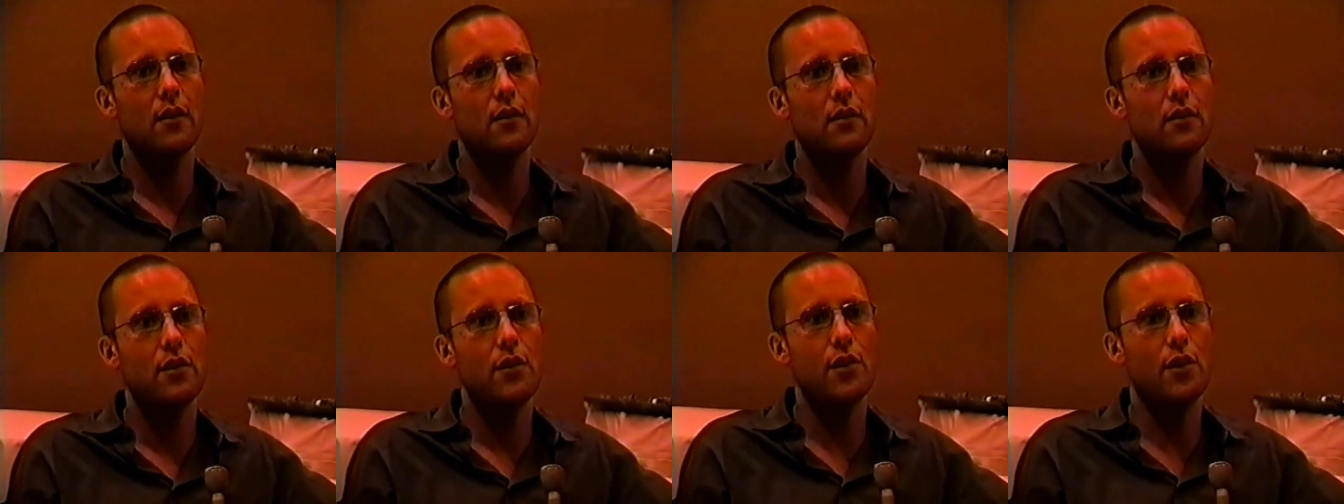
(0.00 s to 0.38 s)

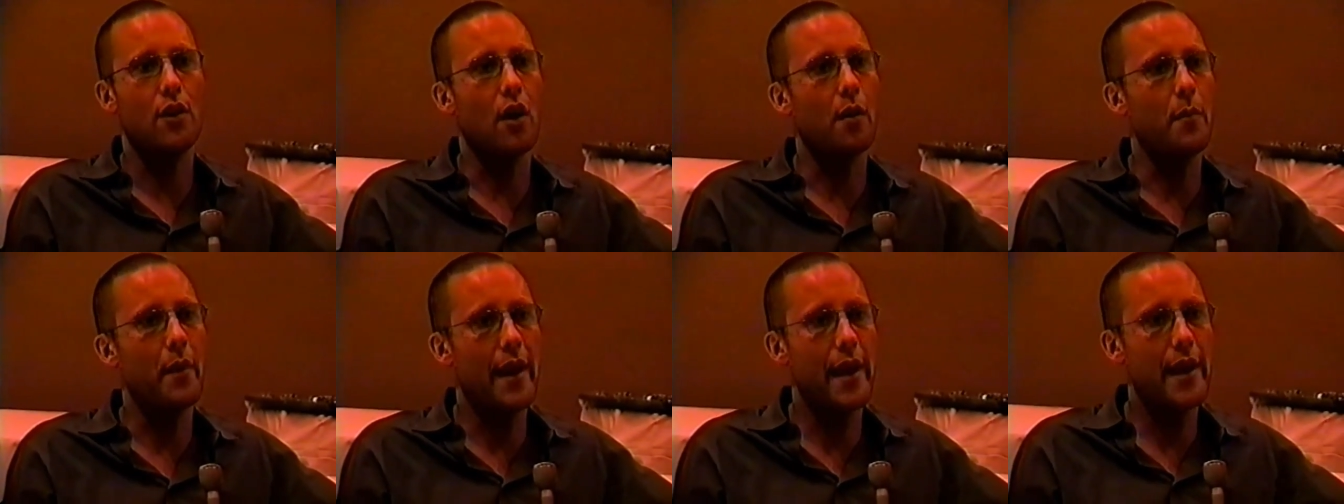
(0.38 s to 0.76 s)
she
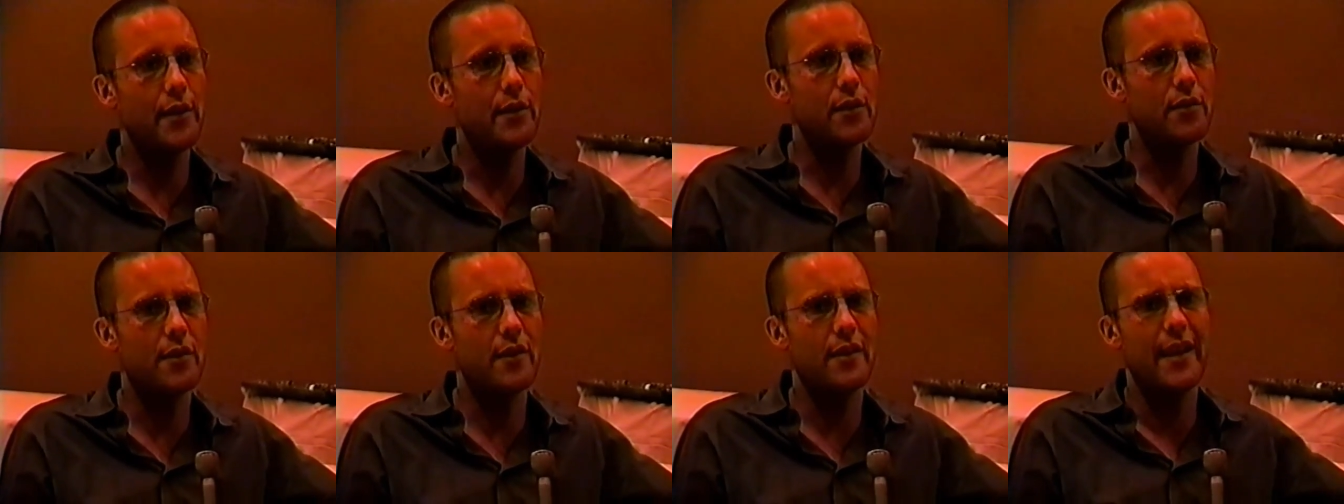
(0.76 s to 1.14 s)
called my
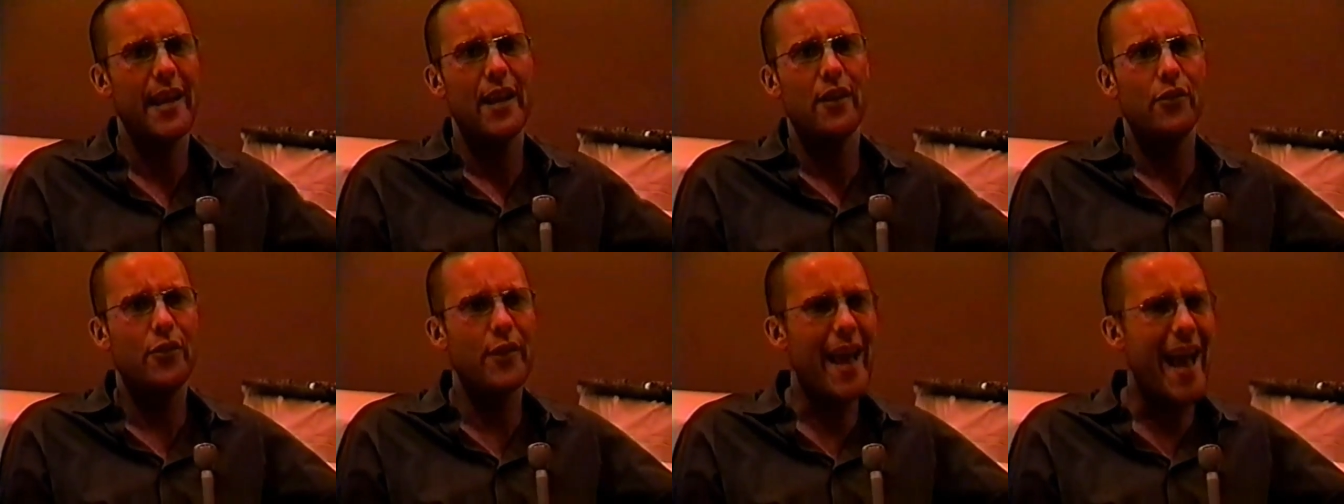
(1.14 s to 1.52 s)
agent and
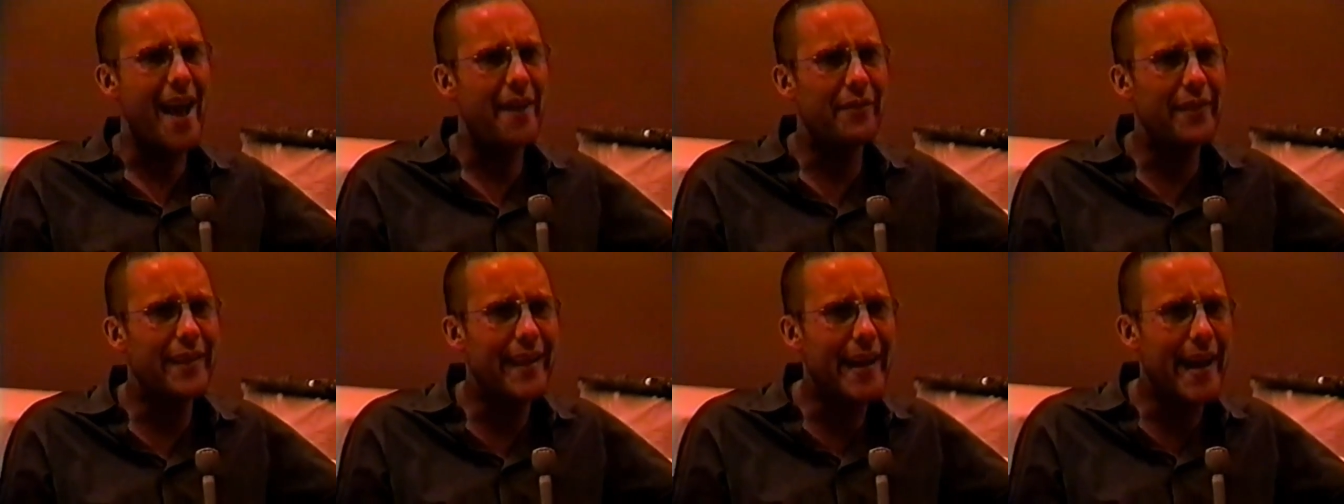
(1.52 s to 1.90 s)
said, "Do you
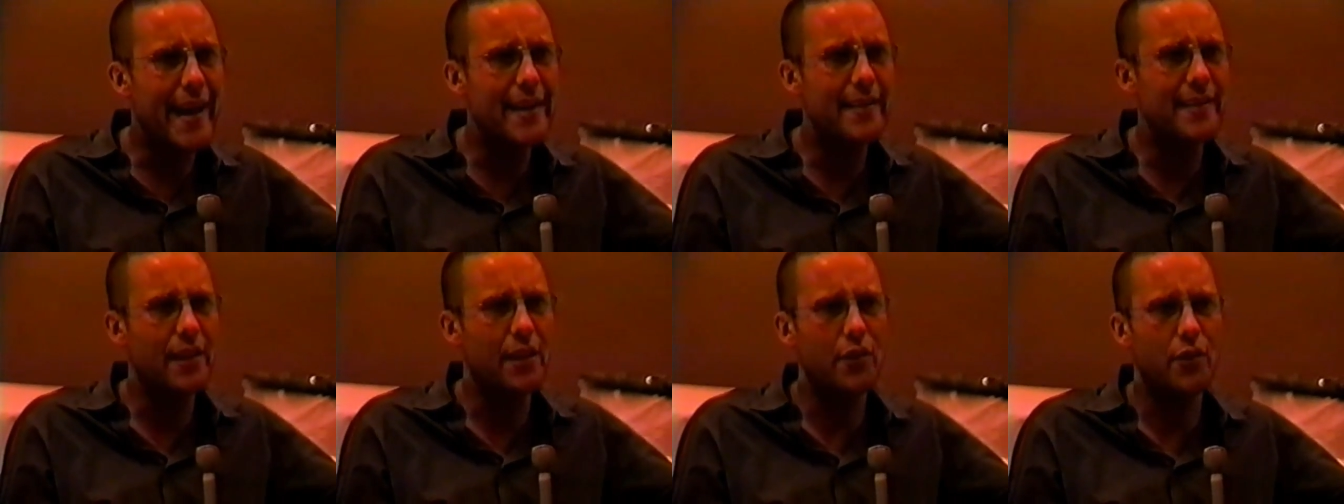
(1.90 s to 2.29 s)
have any
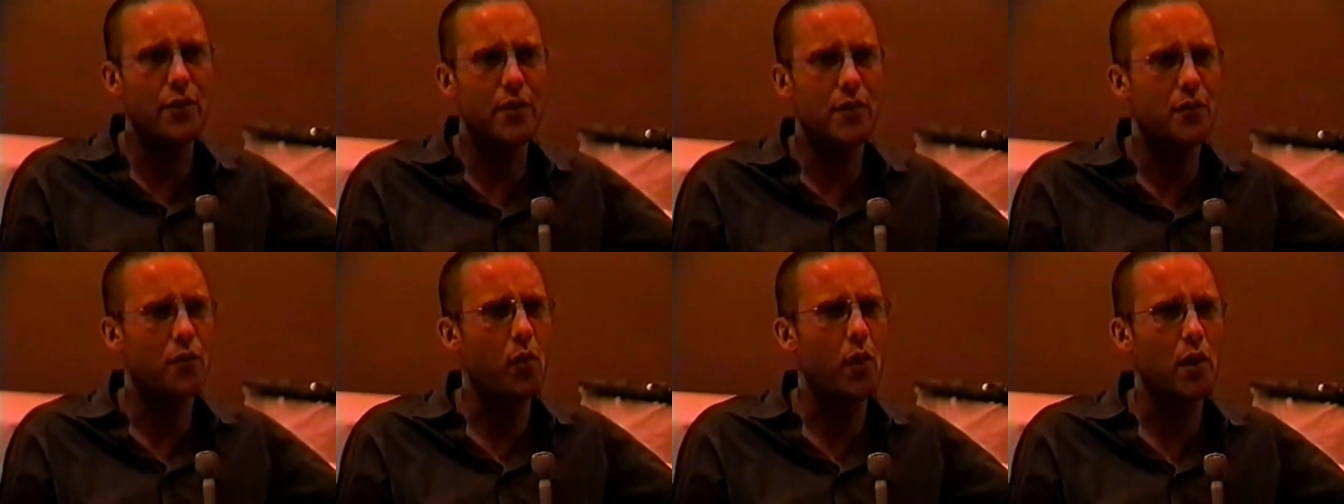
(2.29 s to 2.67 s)
guys that could do
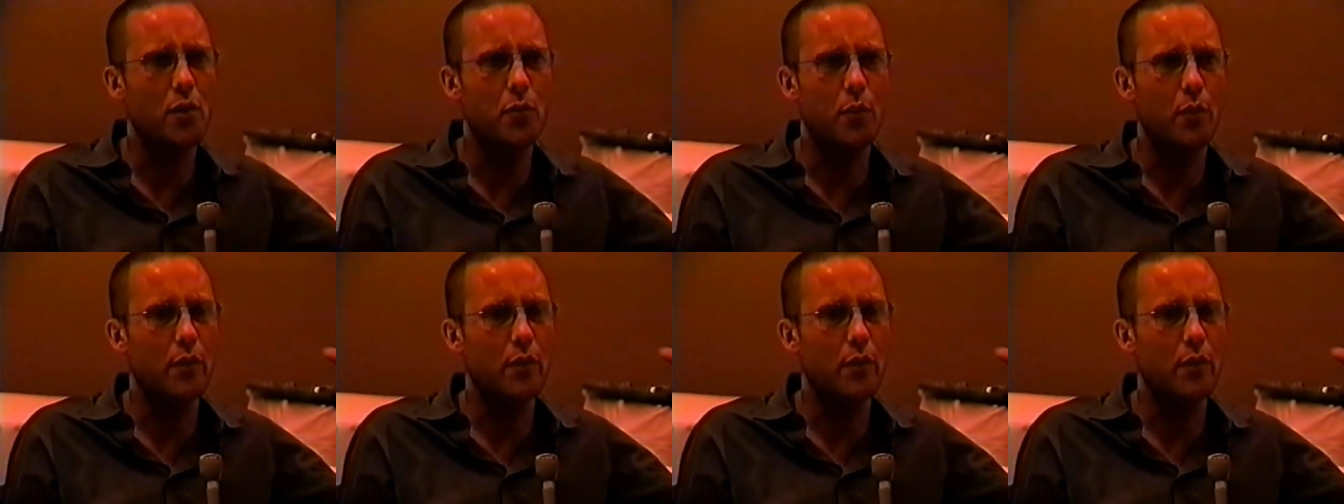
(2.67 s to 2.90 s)
this voice?